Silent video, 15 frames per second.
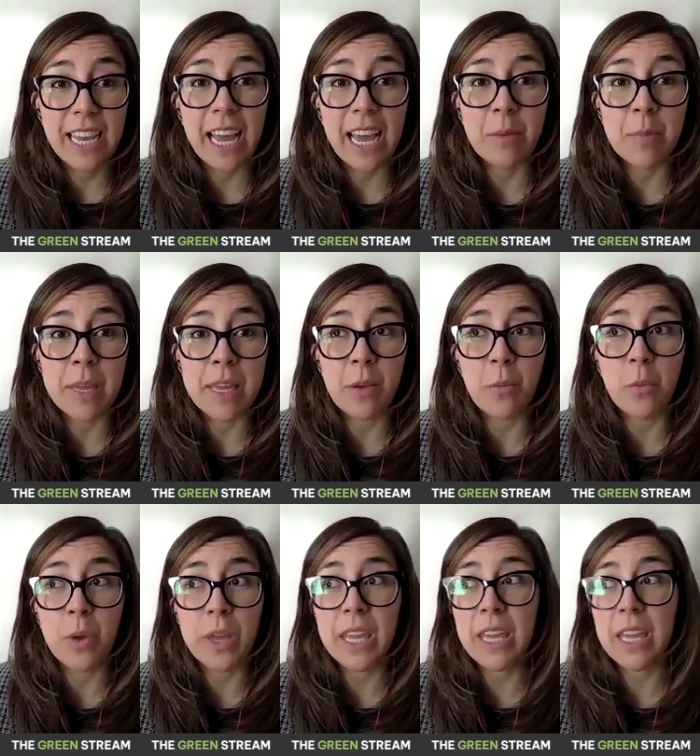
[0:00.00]
I mean,
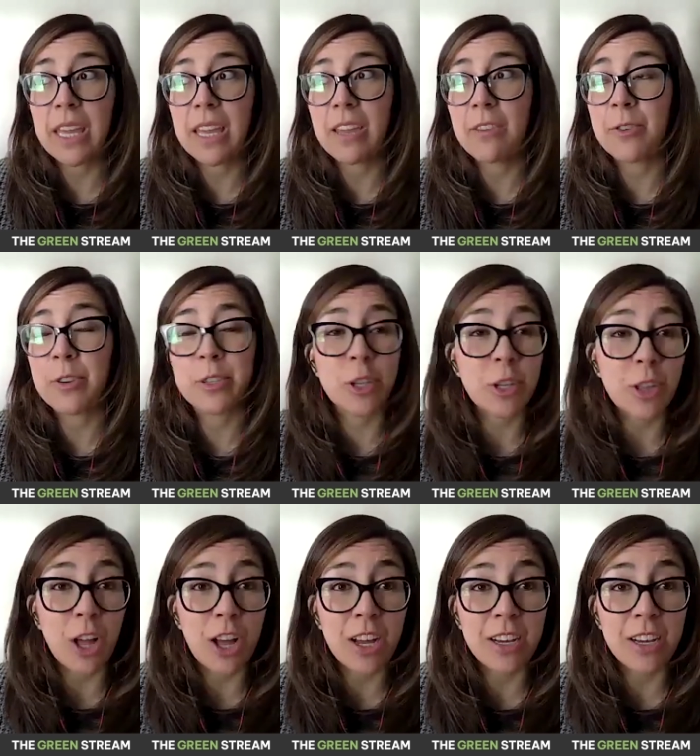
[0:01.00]
we, for so
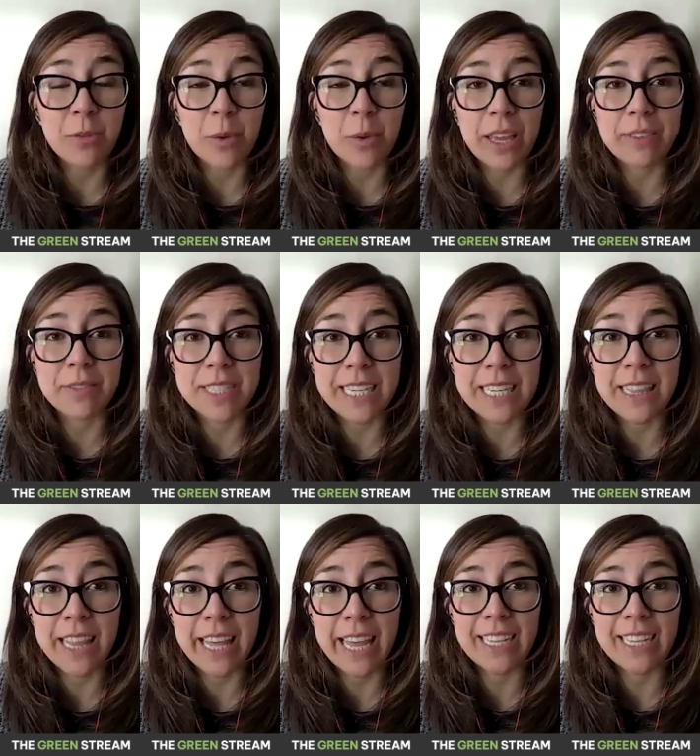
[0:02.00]
long, we have seen
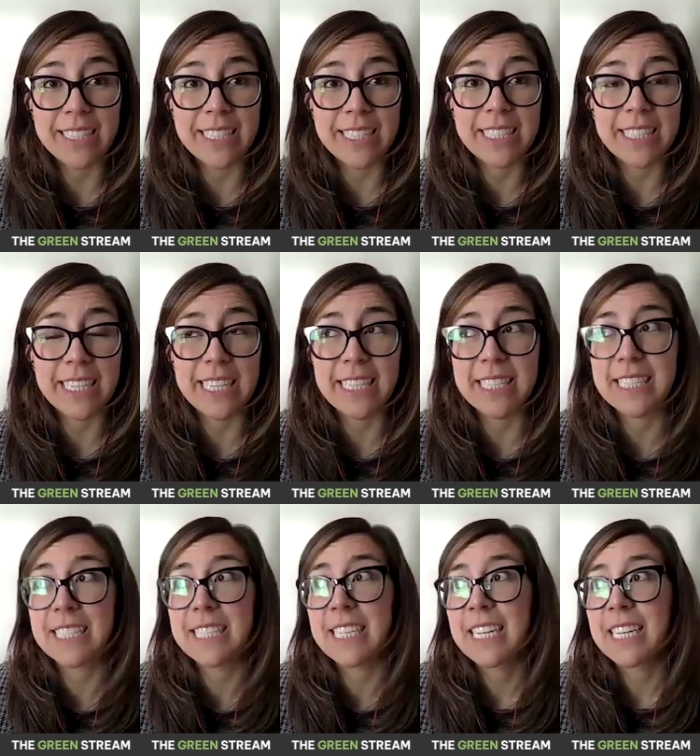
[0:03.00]
land as this
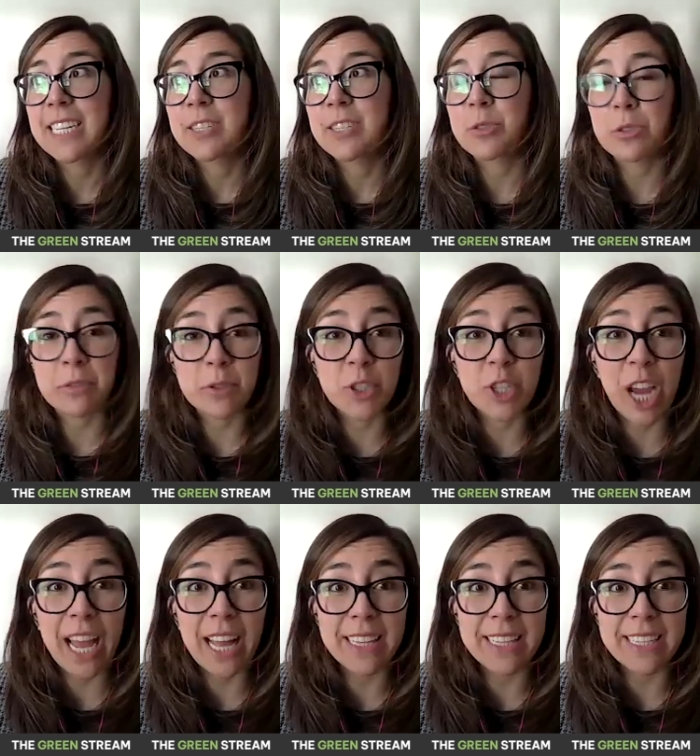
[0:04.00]
sort of
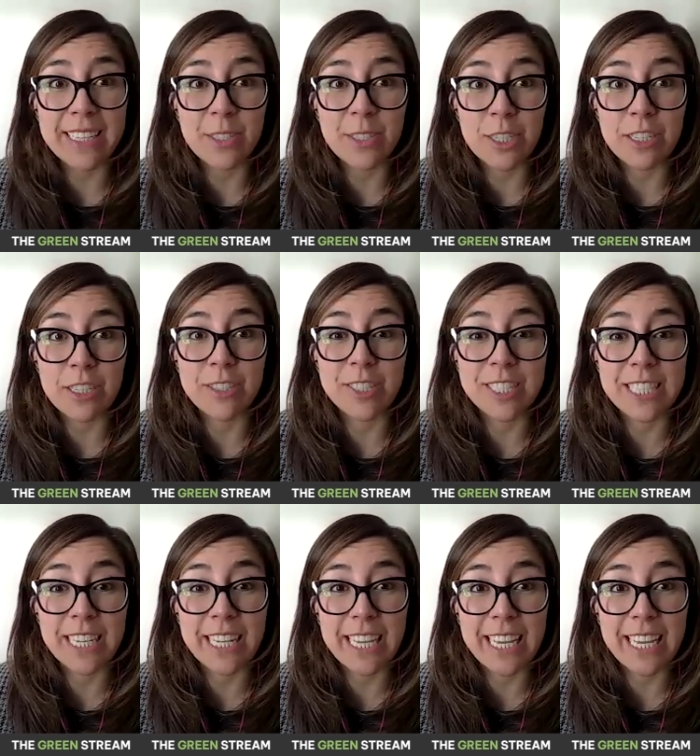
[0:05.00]
challenge in our
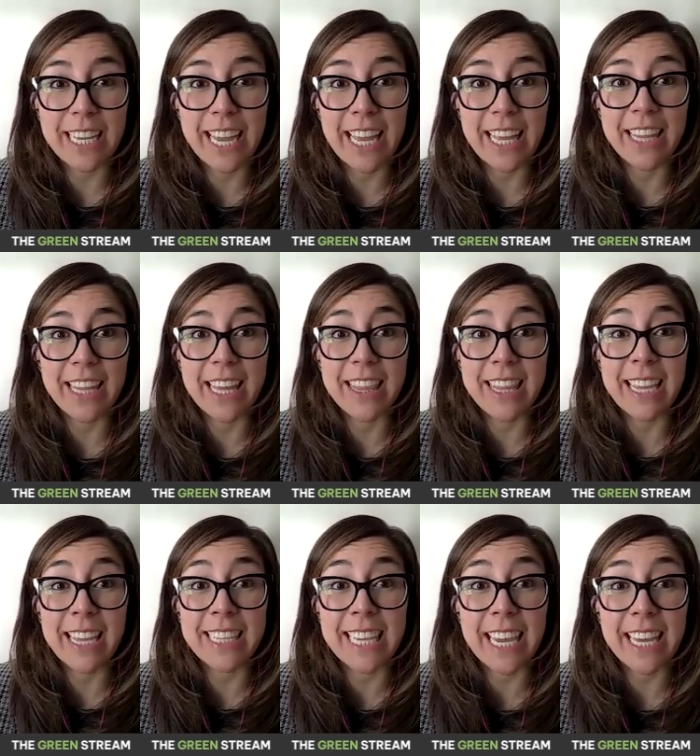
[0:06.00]
city and, and the
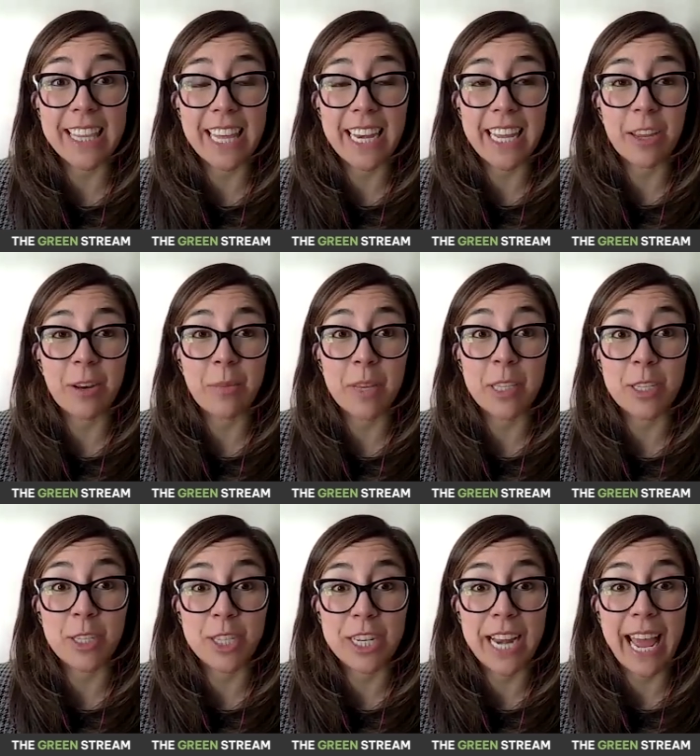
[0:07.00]
idea that it could be
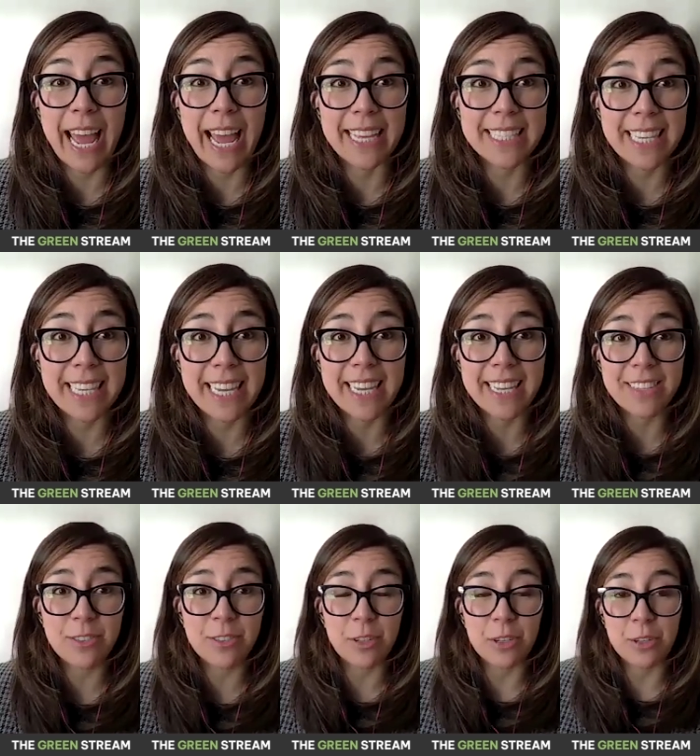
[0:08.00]
such an asset
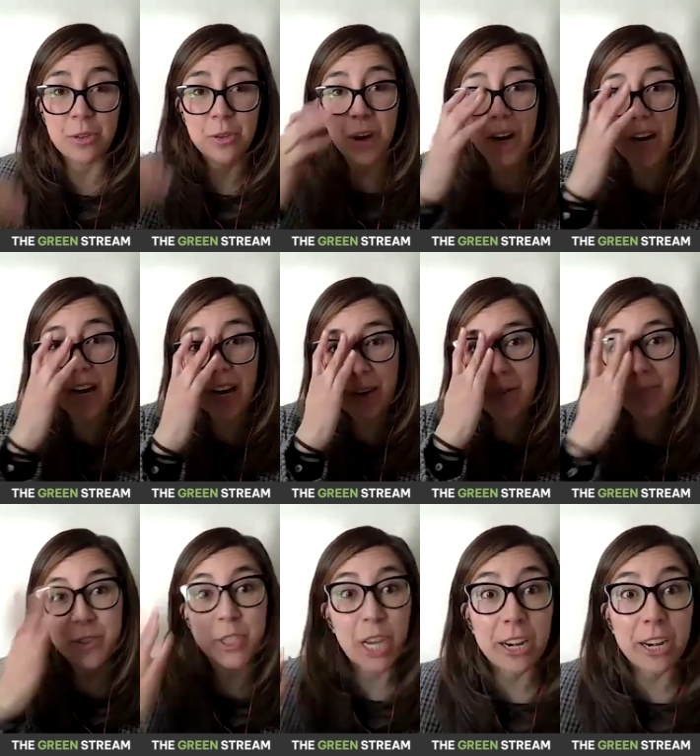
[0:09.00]
to
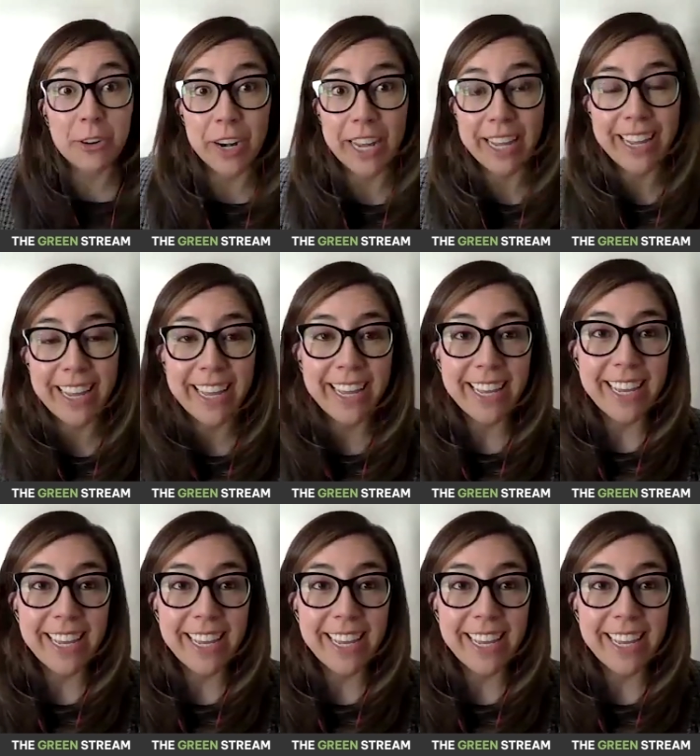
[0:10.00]
um, generate